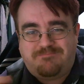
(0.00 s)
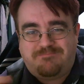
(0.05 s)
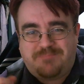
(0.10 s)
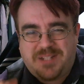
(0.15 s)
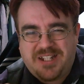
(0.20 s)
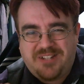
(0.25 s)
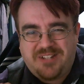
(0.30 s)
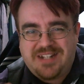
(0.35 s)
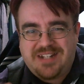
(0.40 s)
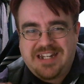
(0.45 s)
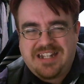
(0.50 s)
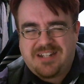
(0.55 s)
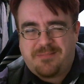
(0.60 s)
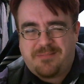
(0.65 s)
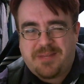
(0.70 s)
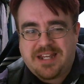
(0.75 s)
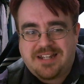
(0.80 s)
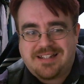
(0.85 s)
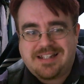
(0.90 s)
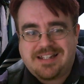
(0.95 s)
but you need
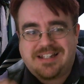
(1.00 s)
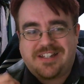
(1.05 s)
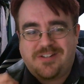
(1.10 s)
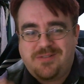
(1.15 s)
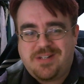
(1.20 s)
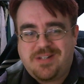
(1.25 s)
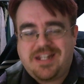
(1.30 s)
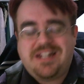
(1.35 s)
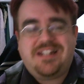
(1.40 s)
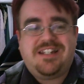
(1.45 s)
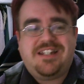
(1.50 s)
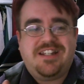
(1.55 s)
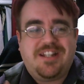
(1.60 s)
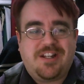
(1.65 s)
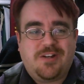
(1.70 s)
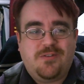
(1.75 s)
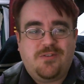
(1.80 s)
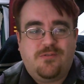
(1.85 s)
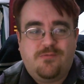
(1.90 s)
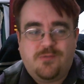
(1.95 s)
the basics. You need to
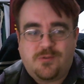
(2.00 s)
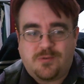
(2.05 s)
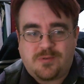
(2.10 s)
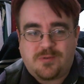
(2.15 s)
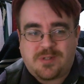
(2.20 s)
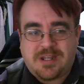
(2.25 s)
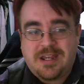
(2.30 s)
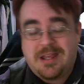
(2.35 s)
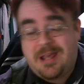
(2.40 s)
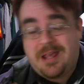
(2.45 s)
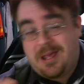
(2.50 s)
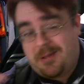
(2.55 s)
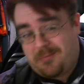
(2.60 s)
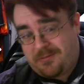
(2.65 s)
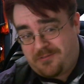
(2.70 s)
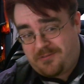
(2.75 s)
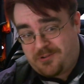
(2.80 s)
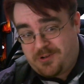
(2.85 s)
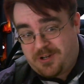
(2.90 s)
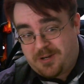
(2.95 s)
know the rules
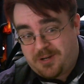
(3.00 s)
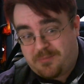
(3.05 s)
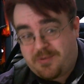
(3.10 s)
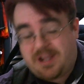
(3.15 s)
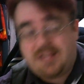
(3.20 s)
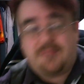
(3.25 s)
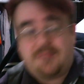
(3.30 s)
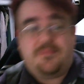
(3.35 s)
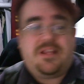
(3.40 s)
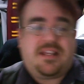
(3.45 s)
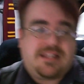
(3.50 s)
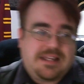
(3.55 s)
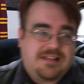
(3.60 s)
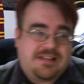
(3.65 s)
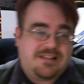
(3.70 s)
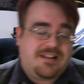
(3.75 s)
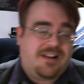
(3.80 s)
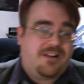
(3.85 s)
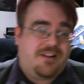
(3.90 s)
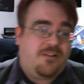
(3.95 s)
before you can break them. That
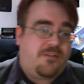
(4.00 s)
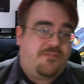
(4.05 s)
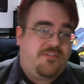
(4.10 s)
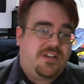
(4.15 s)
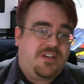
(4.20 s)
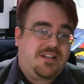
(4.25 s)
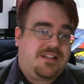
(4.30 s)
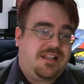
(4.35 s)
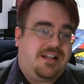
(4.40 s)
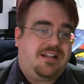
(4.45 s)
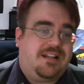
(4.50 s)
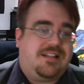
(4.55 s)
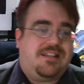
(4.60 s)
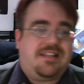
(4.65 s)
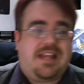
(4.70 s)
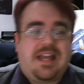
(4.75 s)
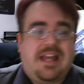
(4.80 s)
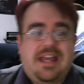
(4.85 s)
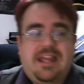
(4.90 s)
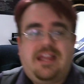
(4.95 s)
sounds like an obvious thing to
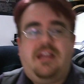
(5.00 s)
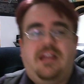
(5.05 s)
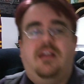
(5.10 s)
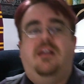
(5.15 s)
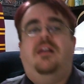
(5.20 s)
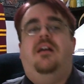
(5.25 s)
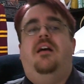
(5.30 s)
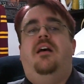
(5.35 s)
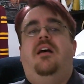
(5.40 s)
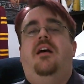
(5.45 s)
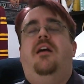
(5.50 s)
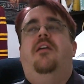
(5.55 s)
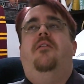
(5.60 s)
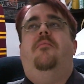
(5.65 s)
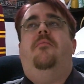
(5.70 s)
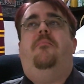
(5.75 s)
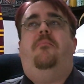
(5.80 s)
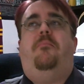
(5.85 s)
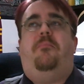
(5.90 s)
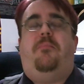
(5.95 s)
say,
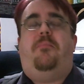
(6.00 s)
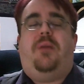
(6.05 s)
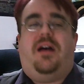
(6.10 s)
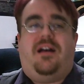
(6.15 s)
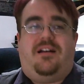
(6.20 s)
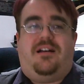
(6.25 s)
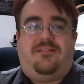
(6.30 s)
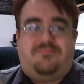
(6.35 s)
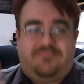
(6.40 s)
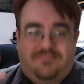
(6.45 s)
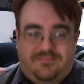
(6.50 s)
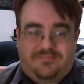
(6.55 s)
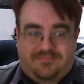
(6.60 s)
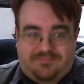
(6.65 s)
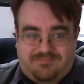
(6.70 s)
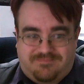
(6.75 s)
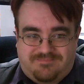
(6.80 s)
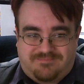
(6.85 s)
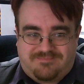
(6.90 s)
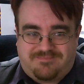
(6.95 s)
but
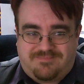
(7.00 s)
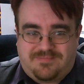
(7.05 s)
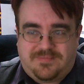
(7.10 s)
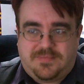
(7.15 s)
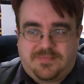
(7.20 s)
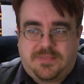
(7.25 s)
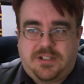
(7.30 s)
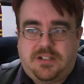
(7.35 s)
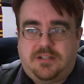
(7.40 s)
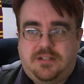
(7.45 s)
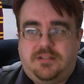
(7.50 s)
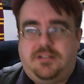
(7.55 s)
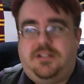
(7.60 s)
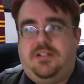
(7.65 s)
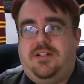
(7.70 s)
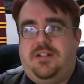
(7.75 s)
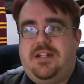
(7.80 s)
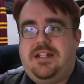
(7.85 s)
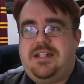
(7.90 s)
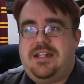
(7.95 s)

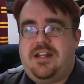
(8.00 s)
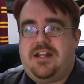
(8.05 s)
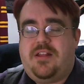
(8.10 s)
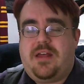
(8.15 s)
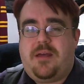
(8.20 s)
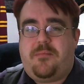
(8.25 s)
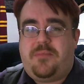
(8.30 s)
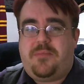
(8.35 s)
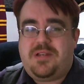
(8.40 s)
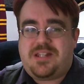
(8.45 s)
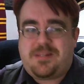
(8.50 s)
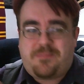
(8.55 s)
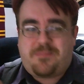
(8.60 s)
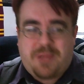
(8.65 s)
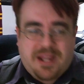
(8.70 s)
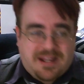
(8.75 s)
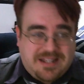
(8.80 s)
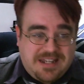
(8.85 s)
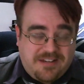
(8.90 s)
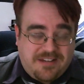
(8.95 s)
you need to know that.
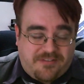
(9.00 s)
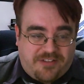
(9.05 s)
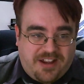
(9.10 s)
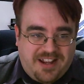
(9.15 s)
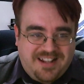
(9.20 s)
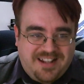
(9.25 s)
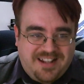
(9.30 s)
Perspective.